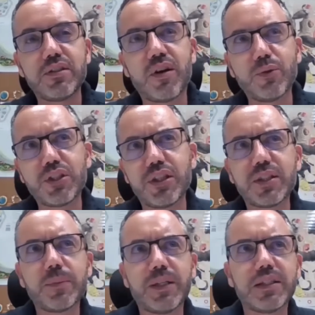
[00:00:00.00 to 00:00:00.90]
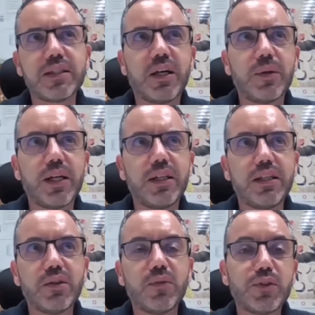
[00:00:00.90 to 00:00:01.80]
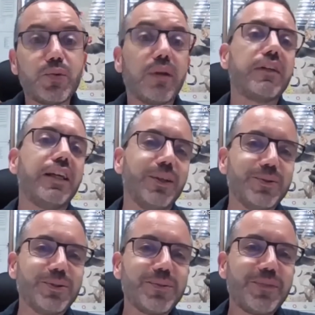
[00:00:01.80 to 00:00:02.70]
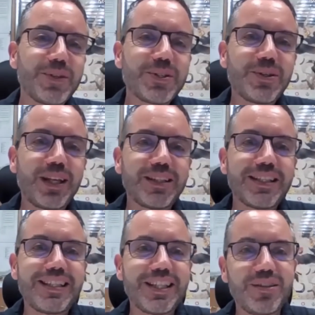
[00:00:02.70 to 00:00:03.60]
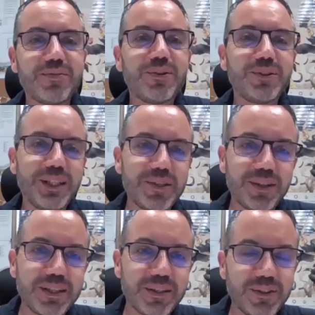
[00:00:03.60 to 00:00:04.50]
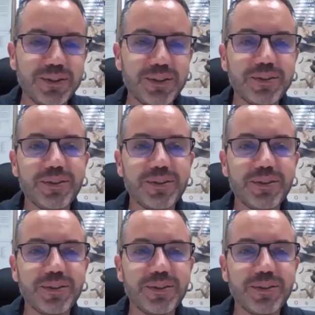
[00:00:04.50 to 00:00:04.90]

he's almost six months now, and he's over 12 kilos. So that's a 60 fold increase on,